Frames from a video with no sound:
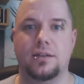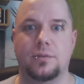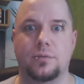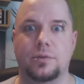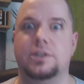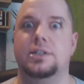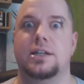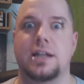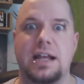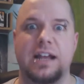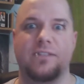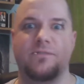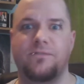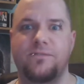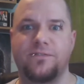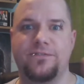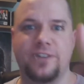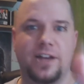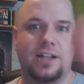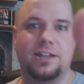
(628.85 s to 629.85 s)
I'm going to have
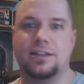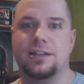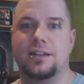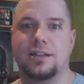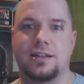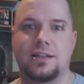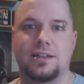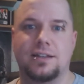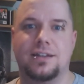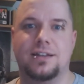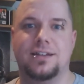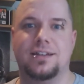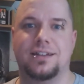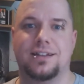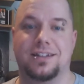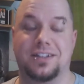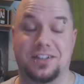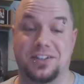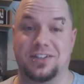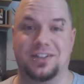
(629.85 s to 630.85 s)
fun.
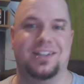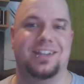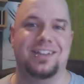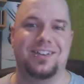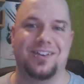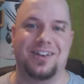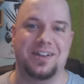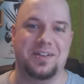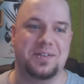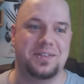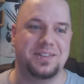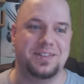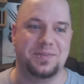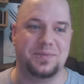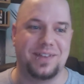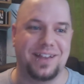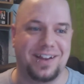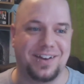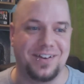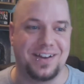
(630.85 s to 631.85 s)
Sorry, this is a
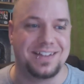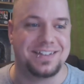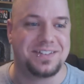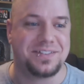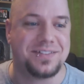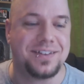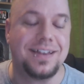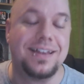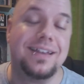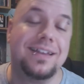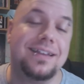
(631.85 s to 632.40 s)
bit aggressive.